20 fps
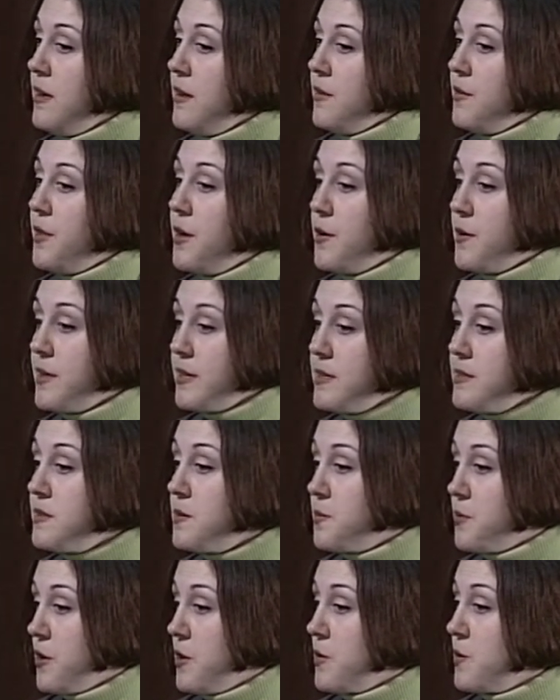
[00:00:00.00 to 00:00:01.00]
There is a
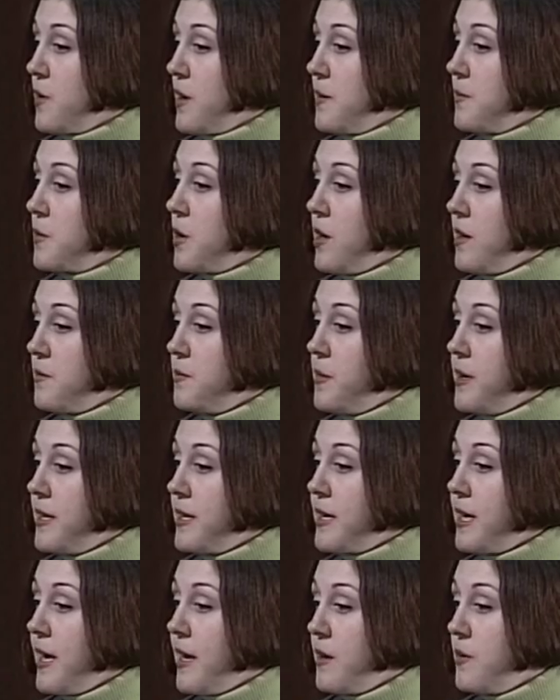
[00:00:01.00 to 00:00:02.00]
program called
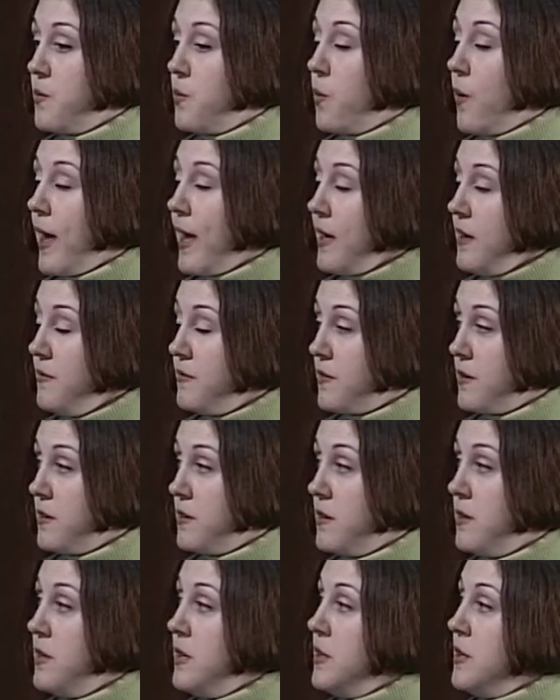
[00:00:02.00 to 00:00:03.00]
Medicaid
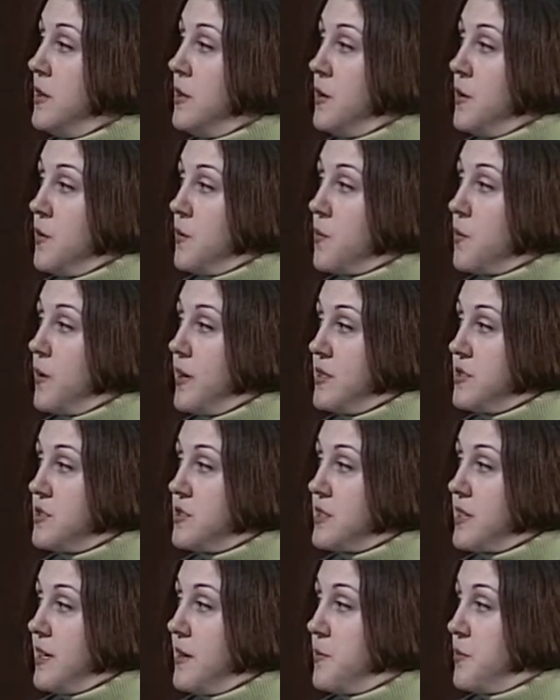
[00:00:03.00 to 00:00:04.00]
Waiver,
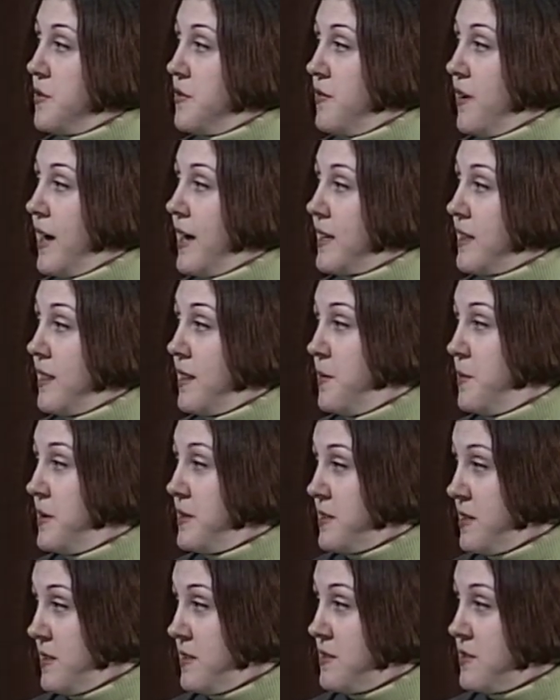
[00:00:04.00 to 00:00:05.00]
which can provide
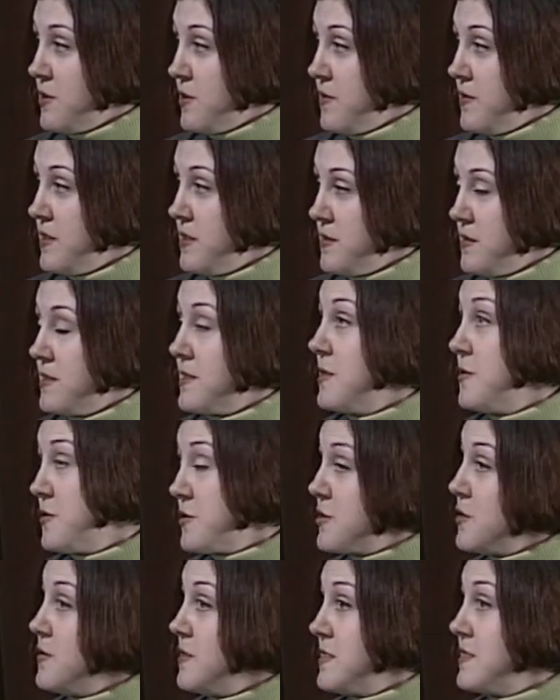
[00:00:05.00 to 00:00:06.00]
limited
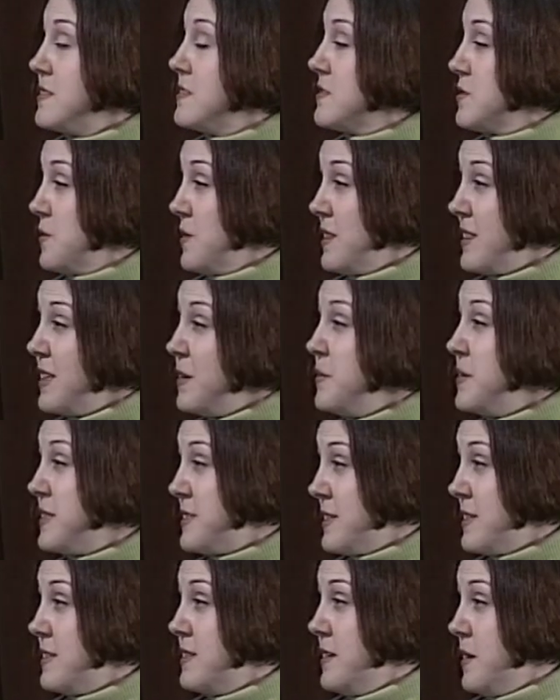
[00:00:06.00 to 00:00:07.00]
services to a
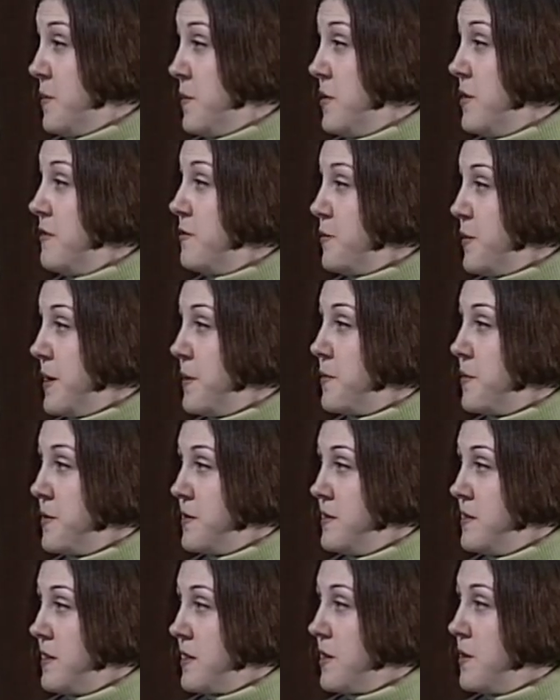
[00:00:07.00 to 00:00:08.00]
limited number of people
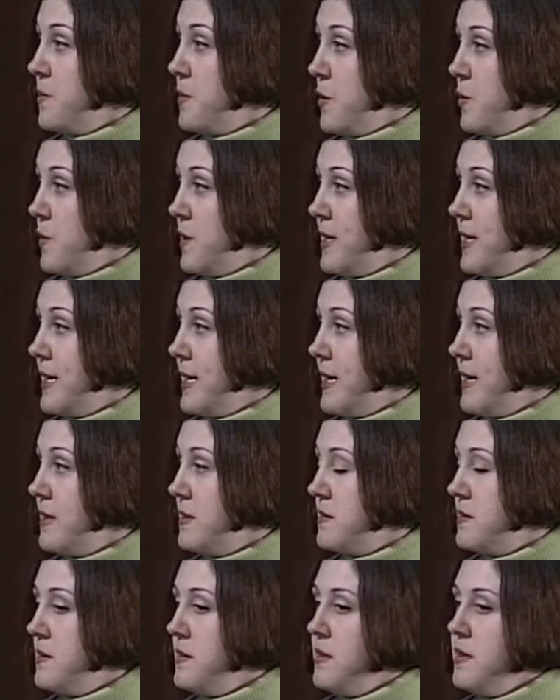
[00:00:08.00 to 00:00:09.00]
in the community.
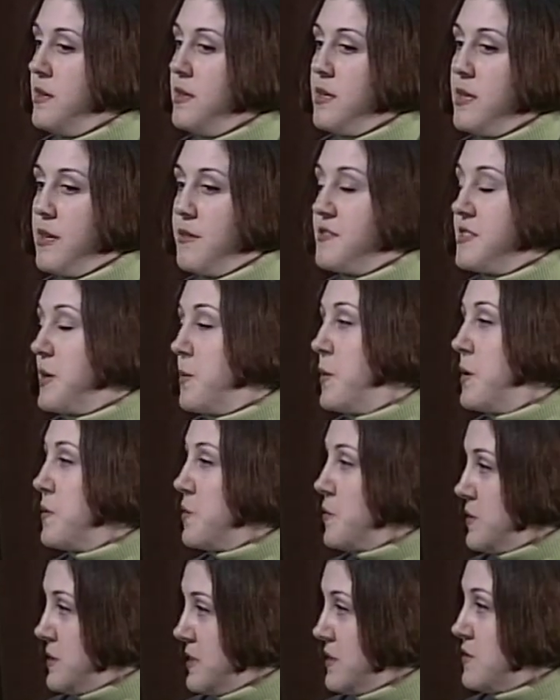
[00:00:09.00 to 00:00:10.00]
And if
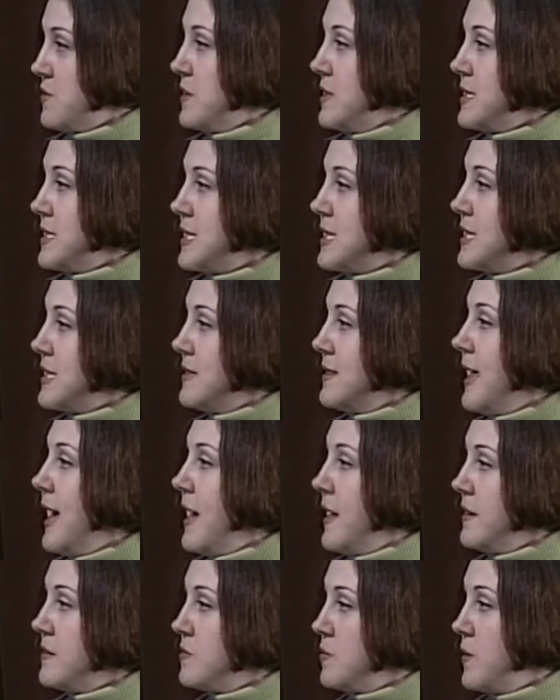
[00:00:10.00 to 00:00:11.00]
someone was interested in
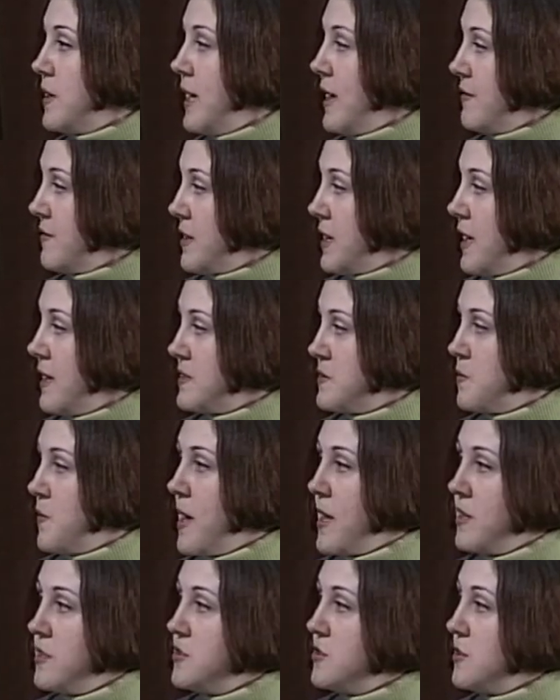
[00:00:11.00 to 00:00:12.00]
that, we have a case
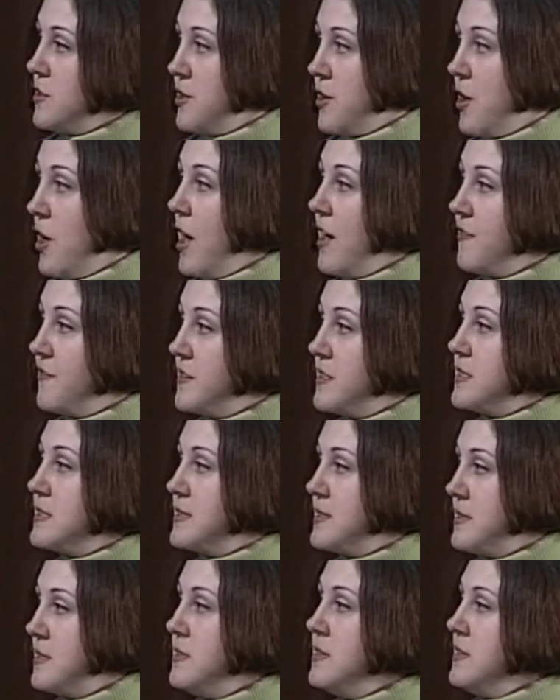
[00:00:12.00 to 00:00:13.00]
manager at our office,
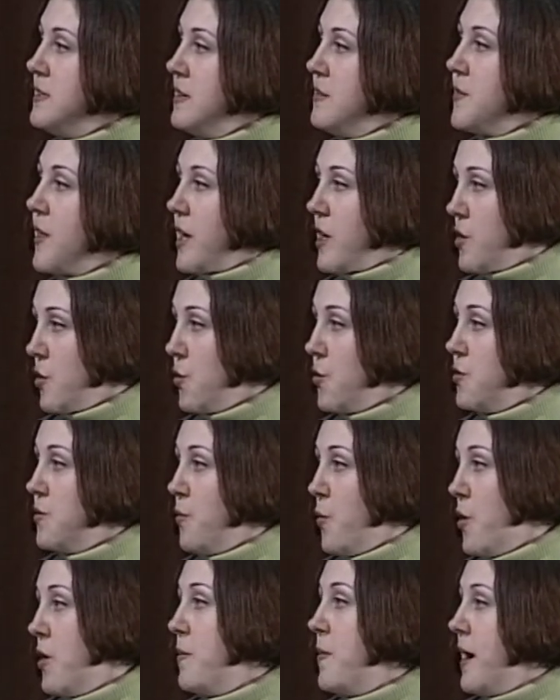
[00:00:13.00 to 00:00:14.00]
and they could learn
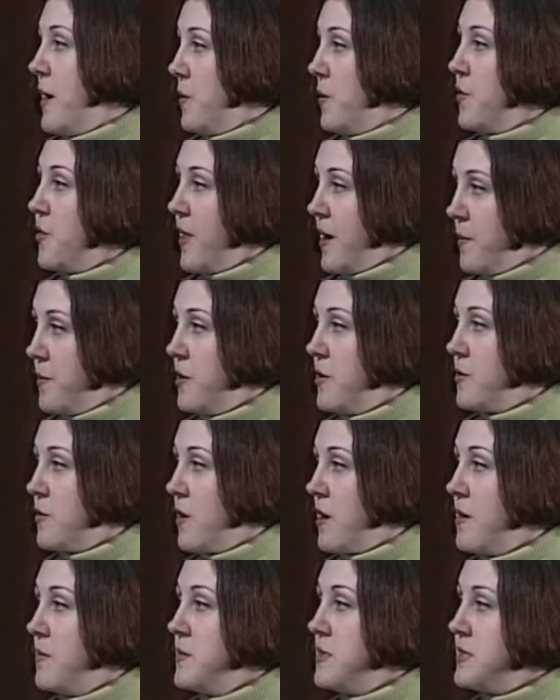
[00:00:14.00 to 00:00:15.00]
more about what that
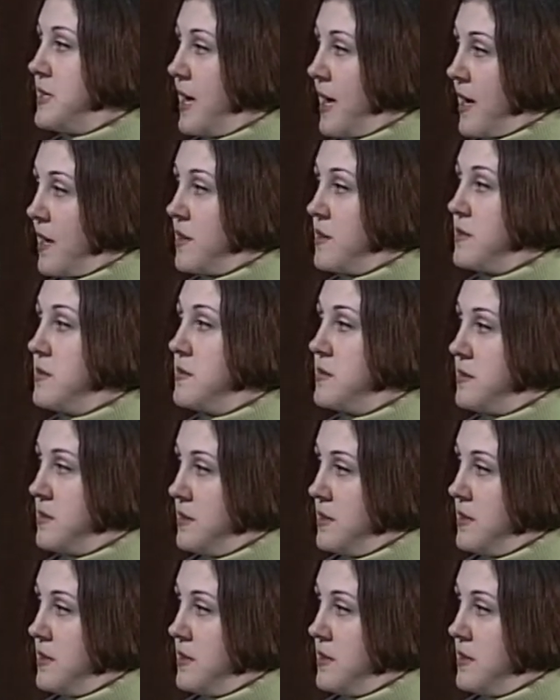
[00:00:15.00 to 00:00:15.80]
program entails.